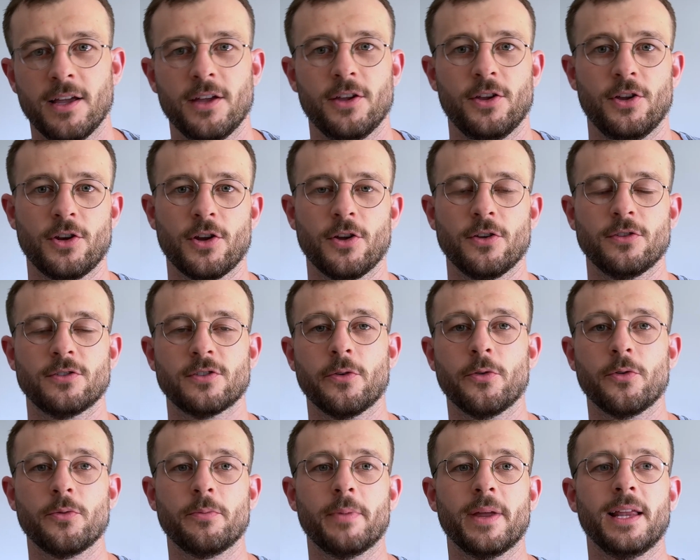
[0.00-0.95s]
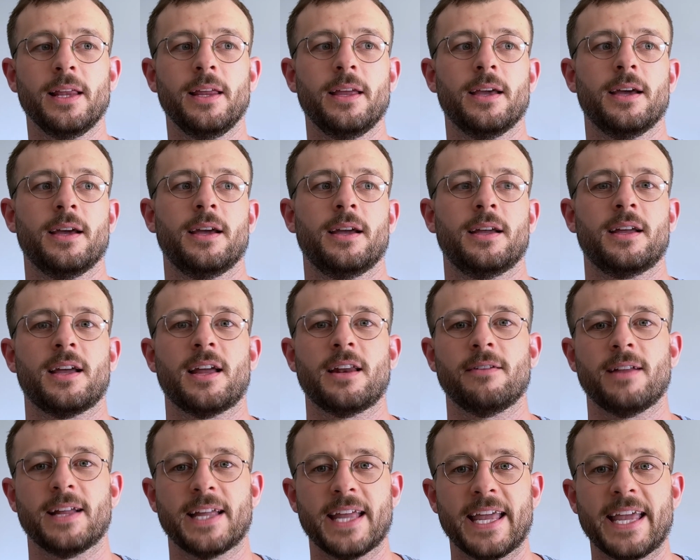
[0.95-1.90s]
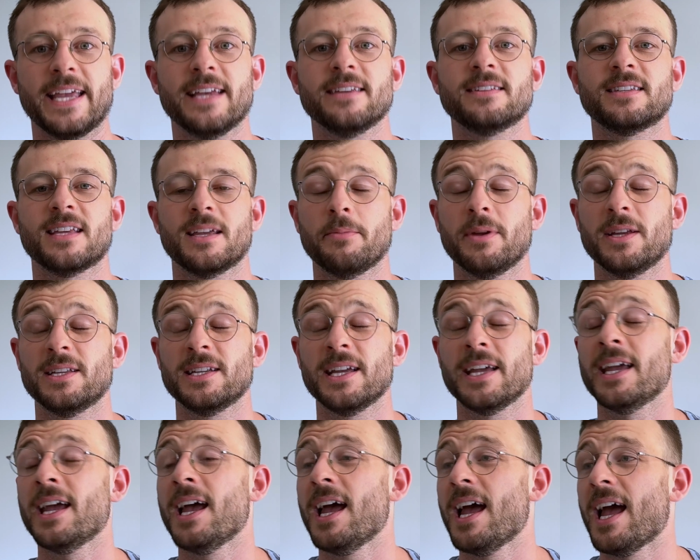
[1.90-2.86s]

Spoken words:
You know, so it would be kind of like eCBT.